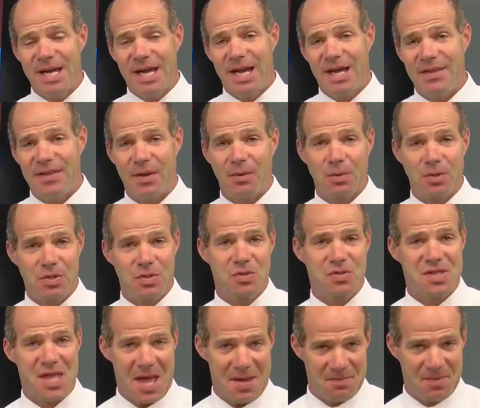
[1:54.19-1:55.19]
and they will use
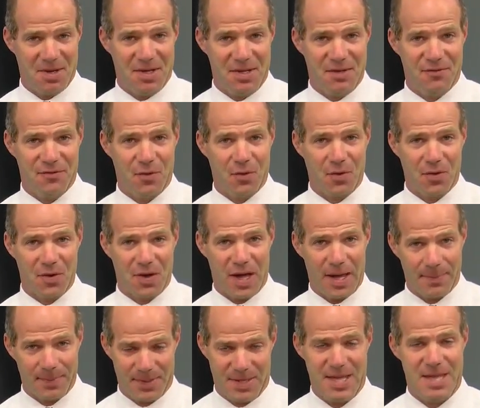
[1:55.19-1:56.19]
that money for
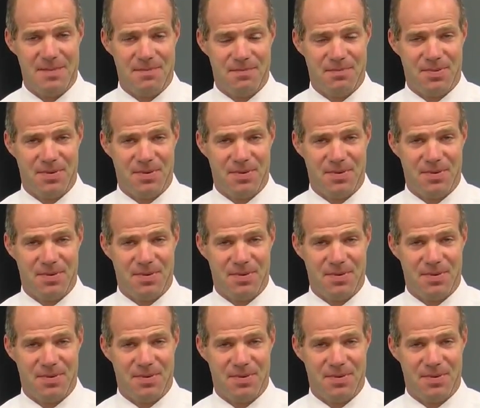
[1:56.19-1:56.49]
upkeep.